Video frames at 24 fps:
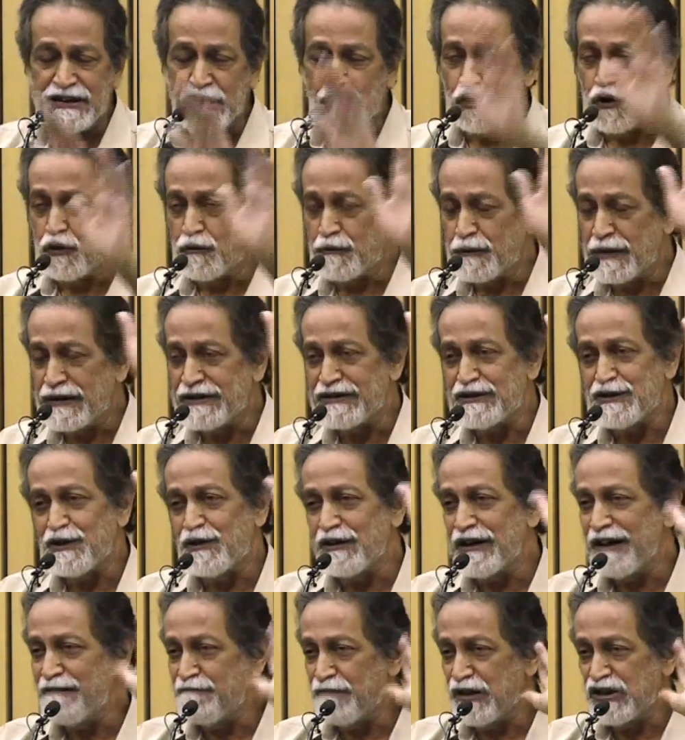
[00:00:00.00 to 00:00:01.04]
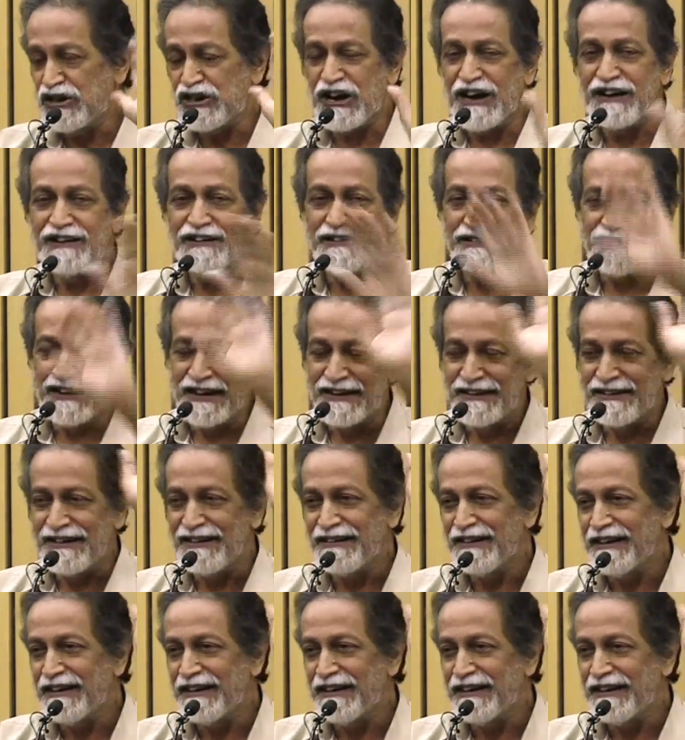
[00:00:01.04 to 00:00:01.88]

Europe and and so on have much higher 30